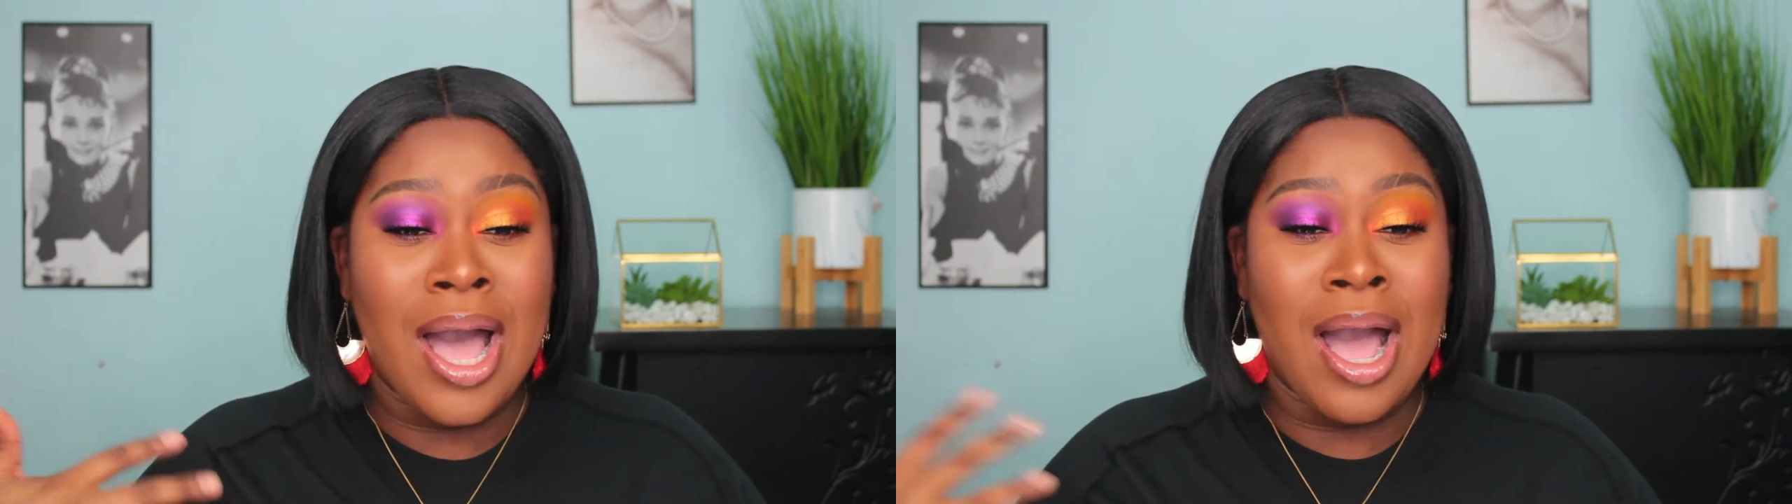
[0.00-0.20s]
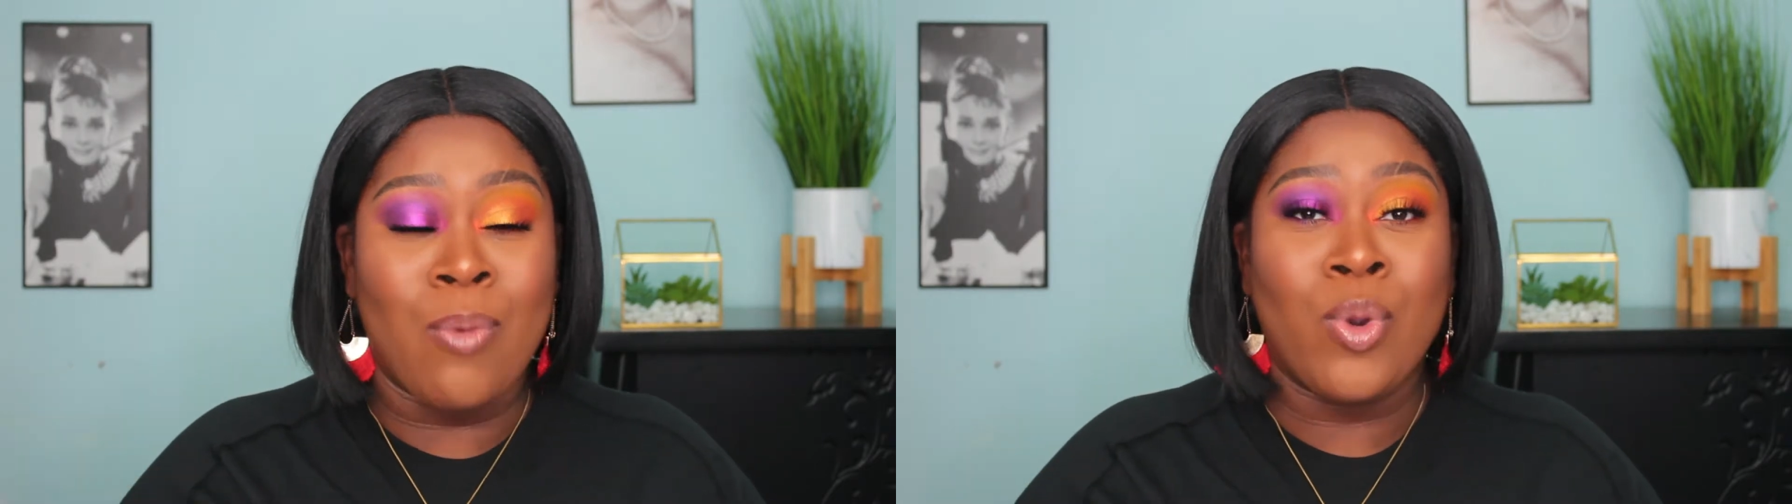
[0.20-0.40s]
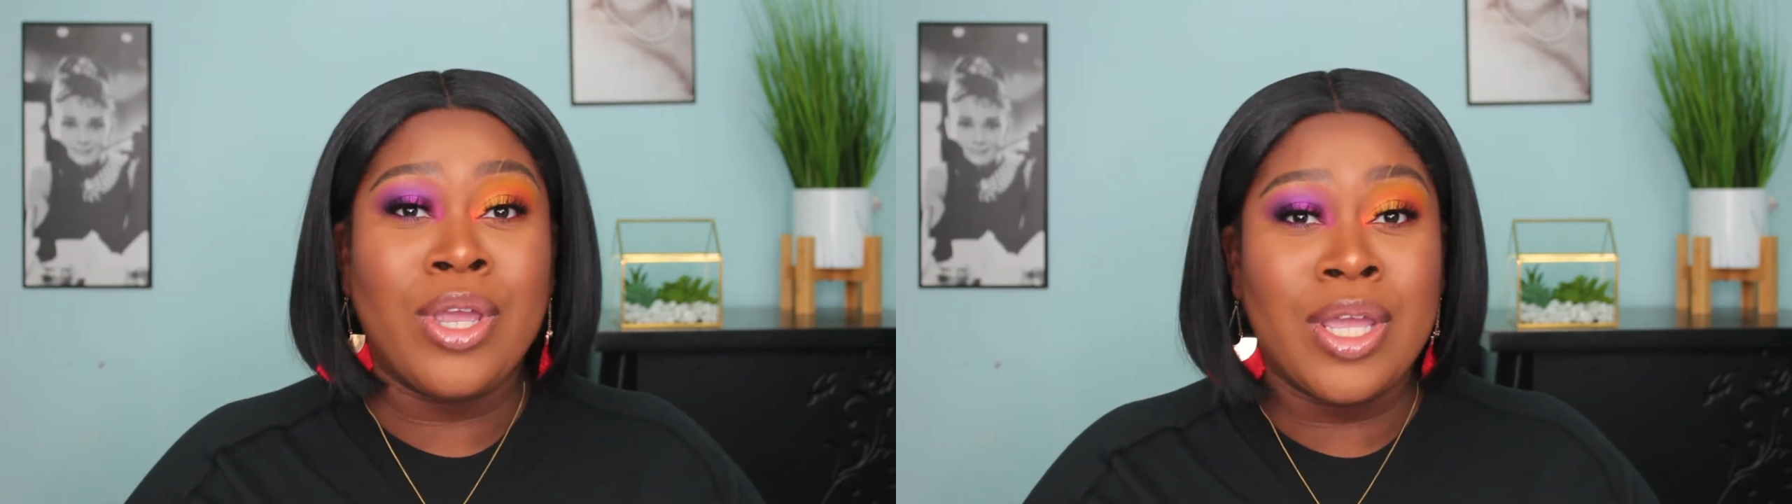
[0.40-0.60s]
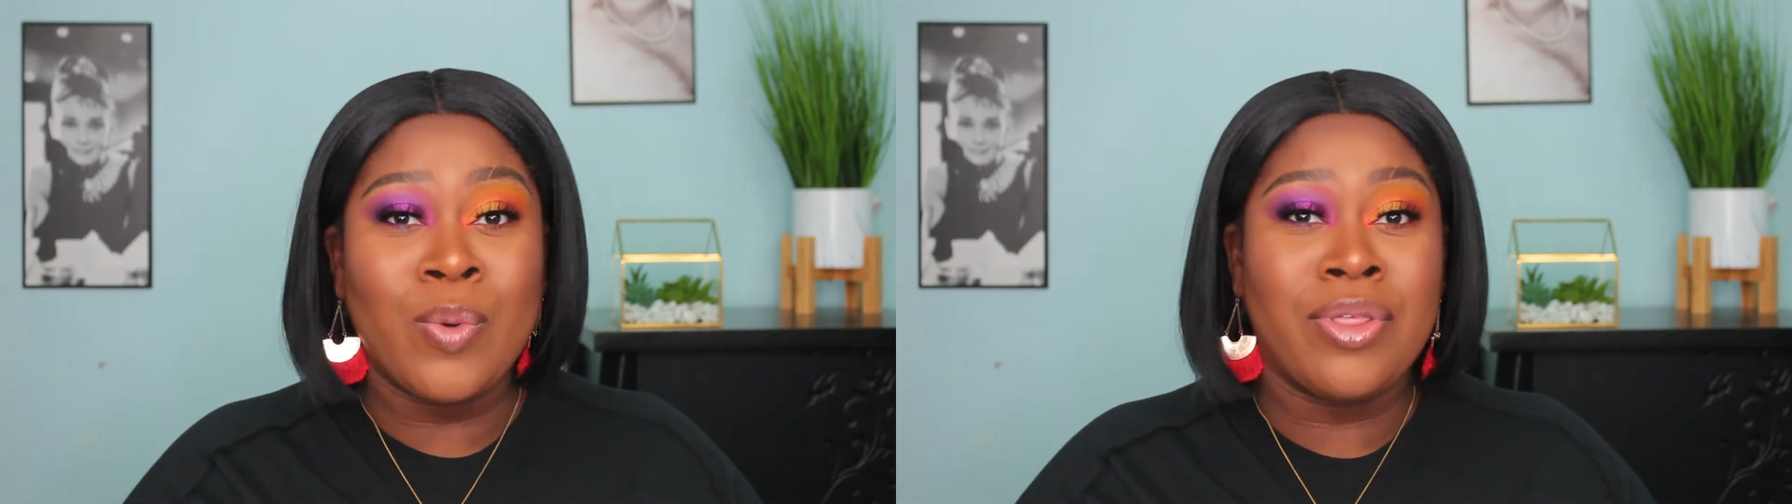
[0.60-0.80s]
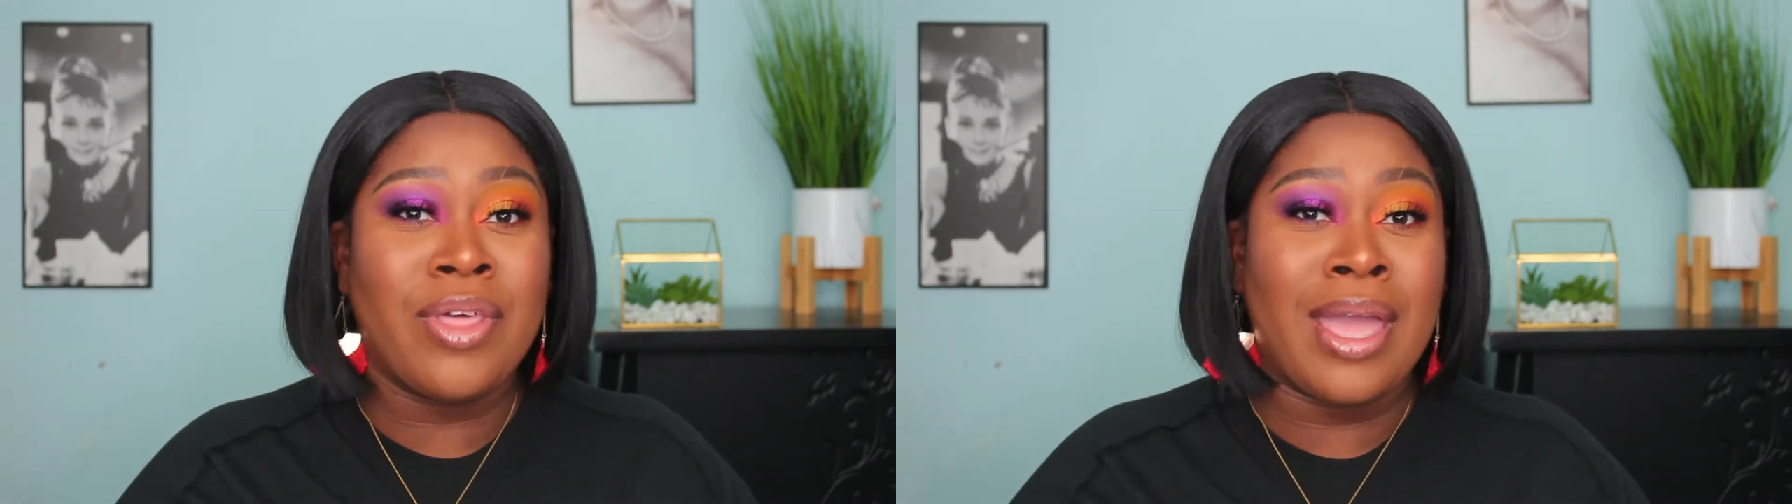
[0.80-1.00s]
I'm working
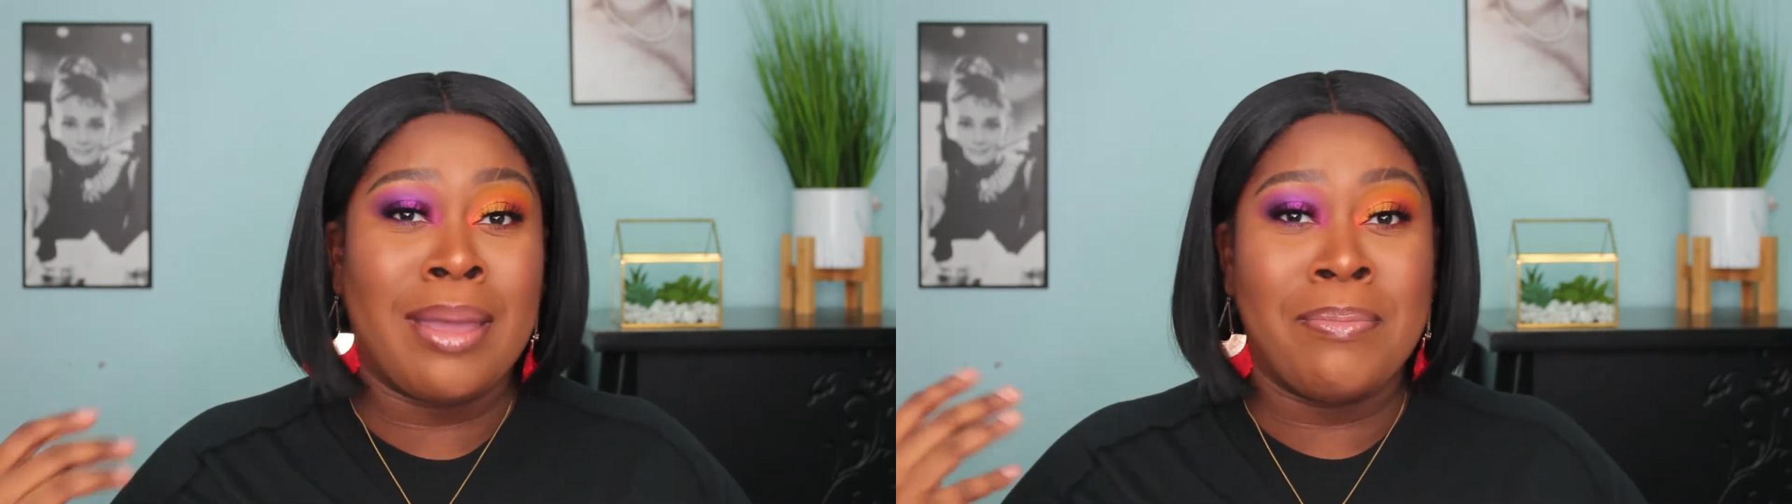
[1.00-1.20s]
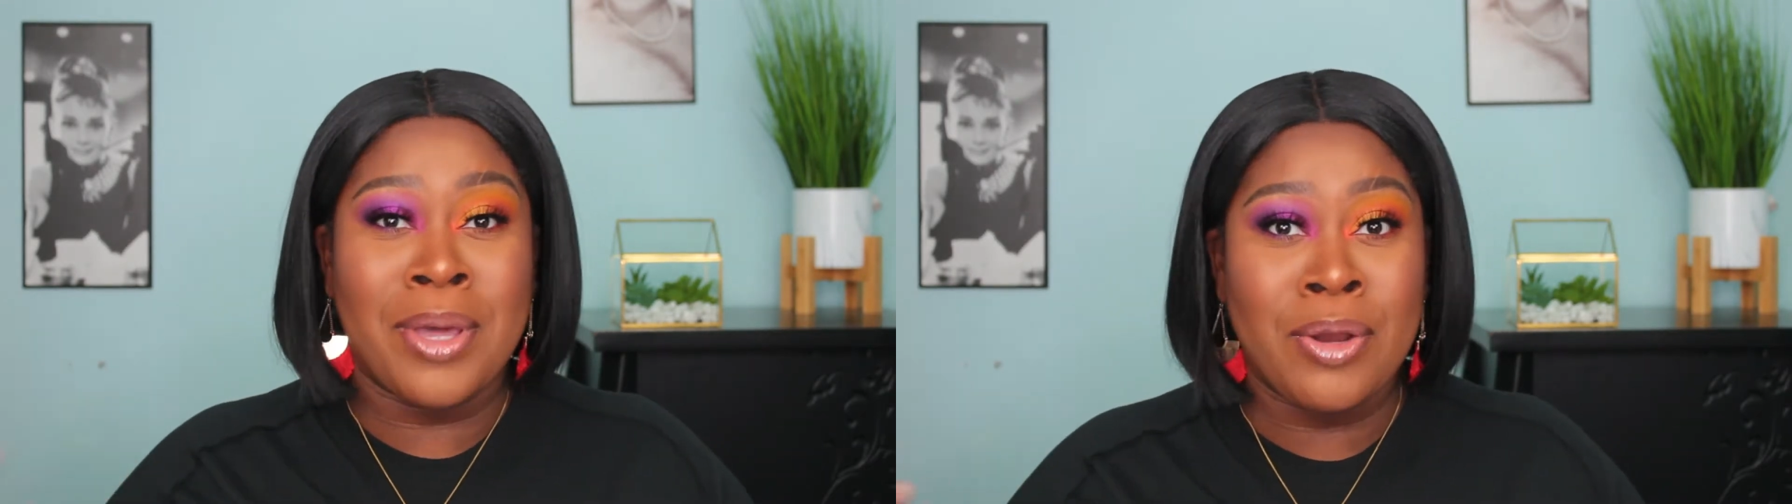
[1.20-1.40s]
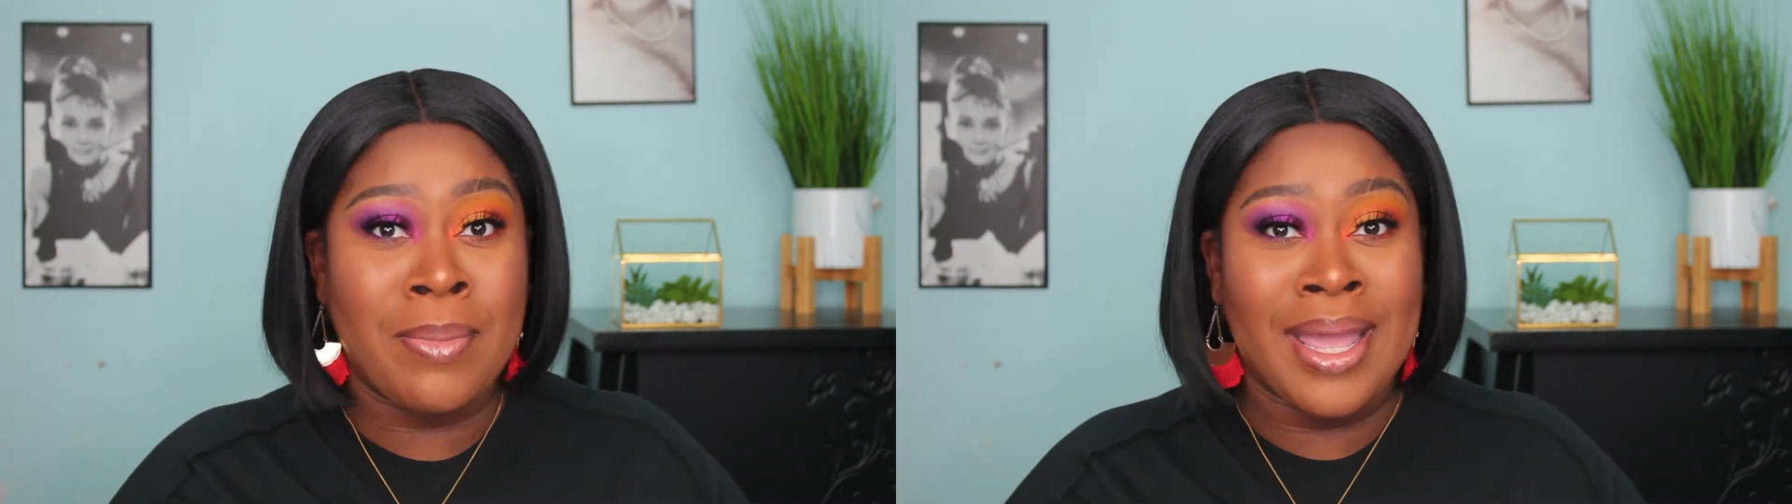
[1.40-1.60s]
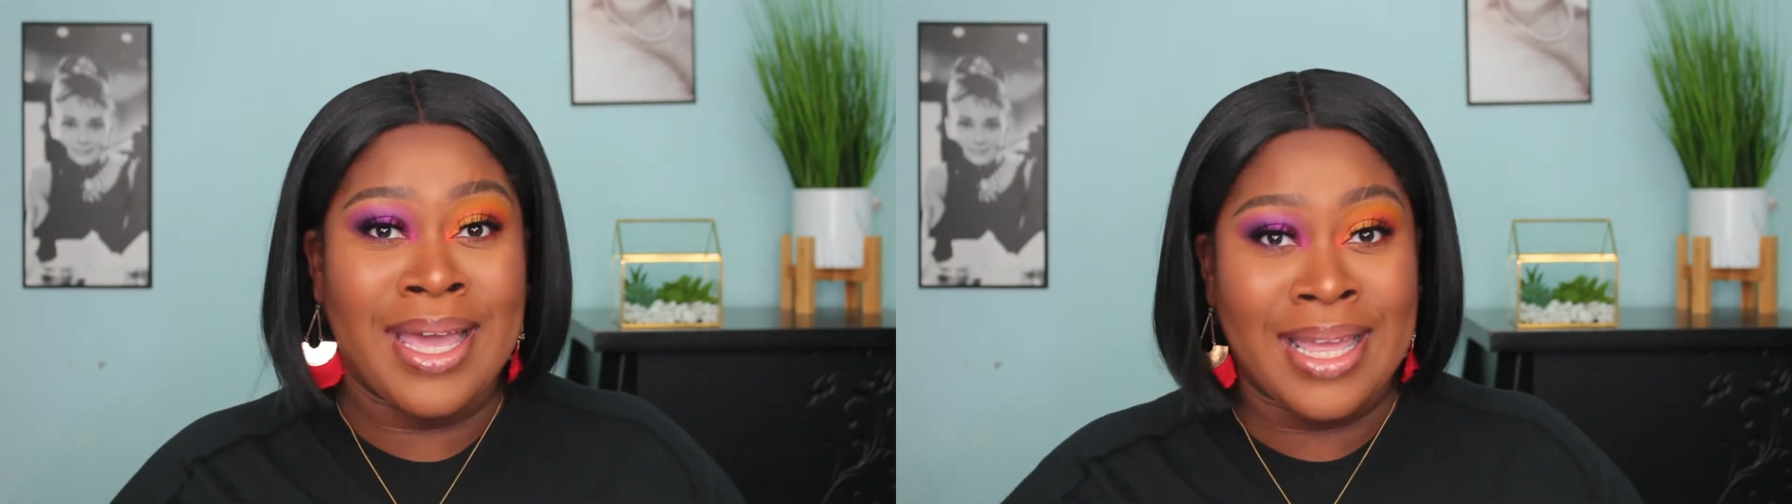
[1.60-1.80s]
with a better mic.